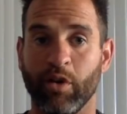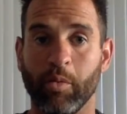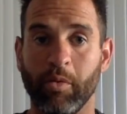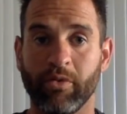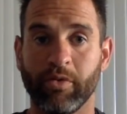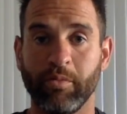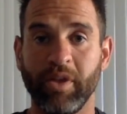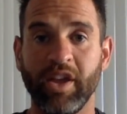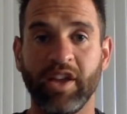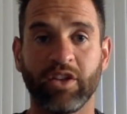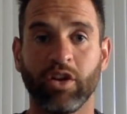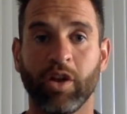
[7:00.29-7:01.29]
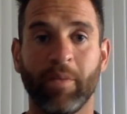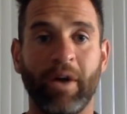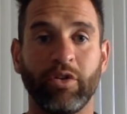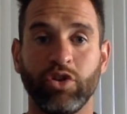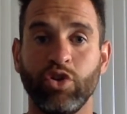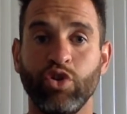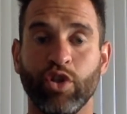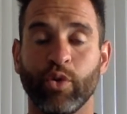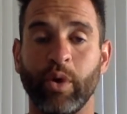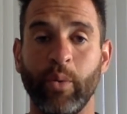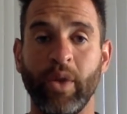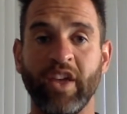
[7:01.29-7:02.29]
normal for me. It took about two to
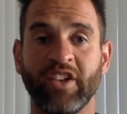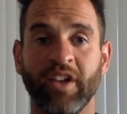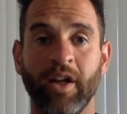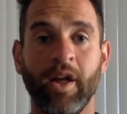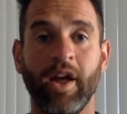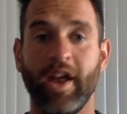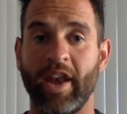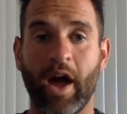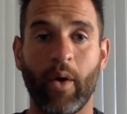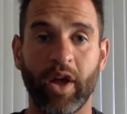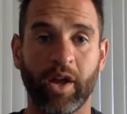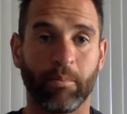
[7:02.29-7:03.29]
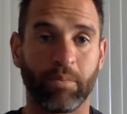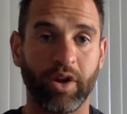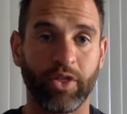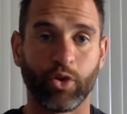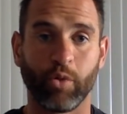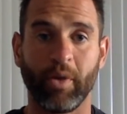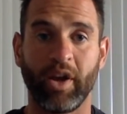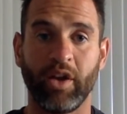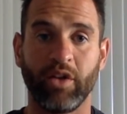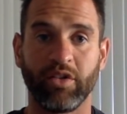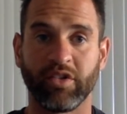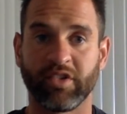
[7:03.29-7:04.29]
three weeks, and now I can breathe through my
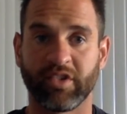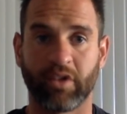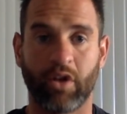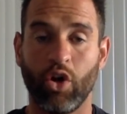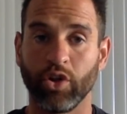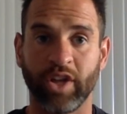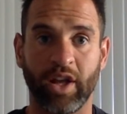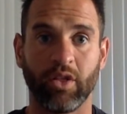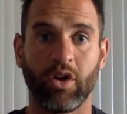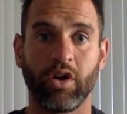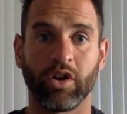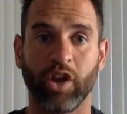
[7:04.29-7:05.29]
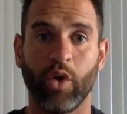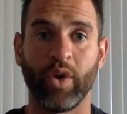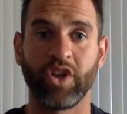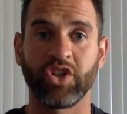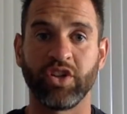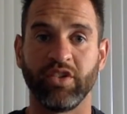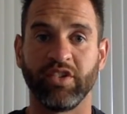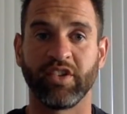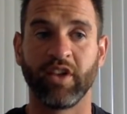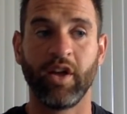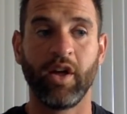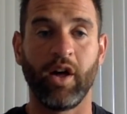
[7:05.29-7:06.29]
nose all day long, no issues.
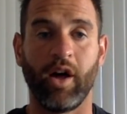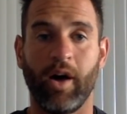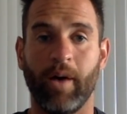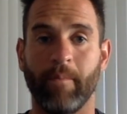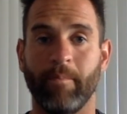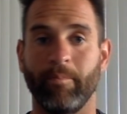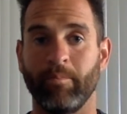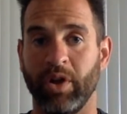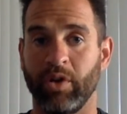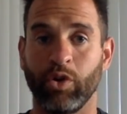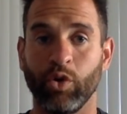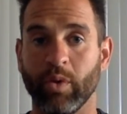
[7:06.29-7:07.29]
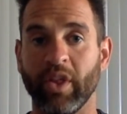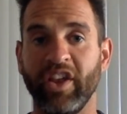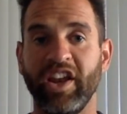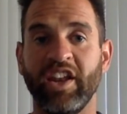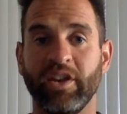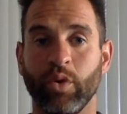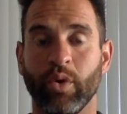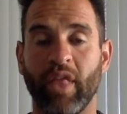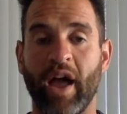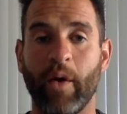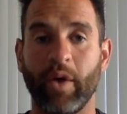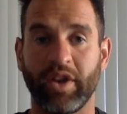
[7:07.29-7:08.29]
Um, but you really need to
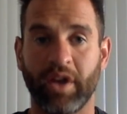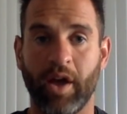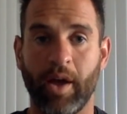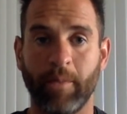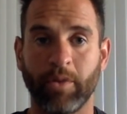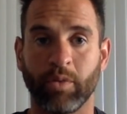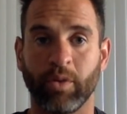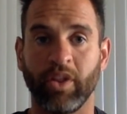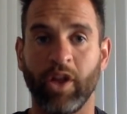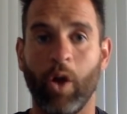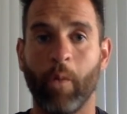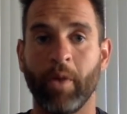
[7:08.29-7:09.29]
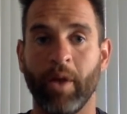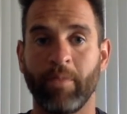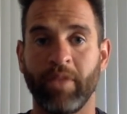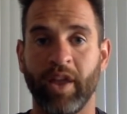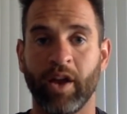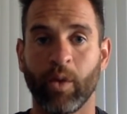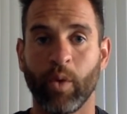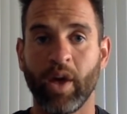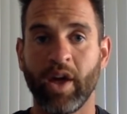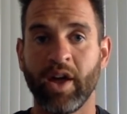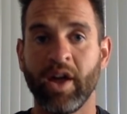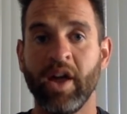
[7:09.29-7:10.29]
allow it time to really open up the
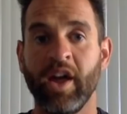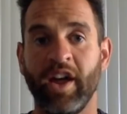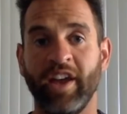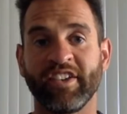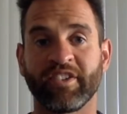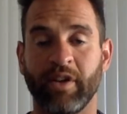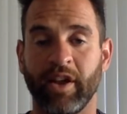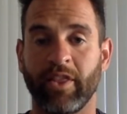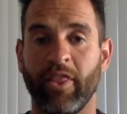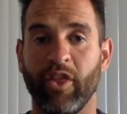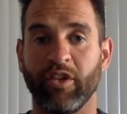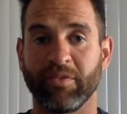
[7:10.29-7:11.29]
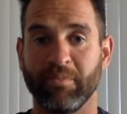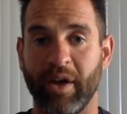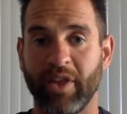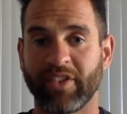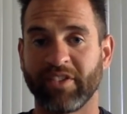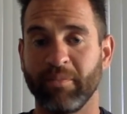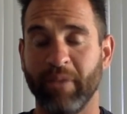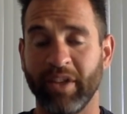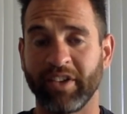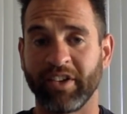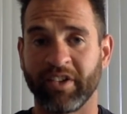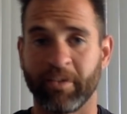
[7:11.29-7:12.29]
airway and strengthen those mus
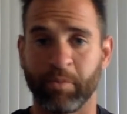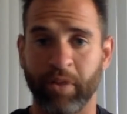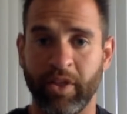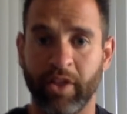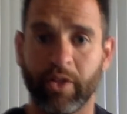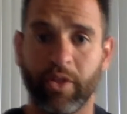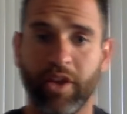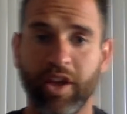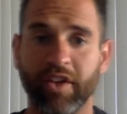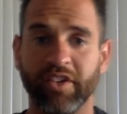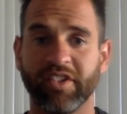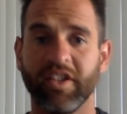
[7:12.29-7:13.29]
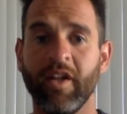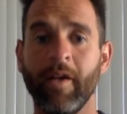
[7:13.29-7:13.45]
muscles of breathing through the nose.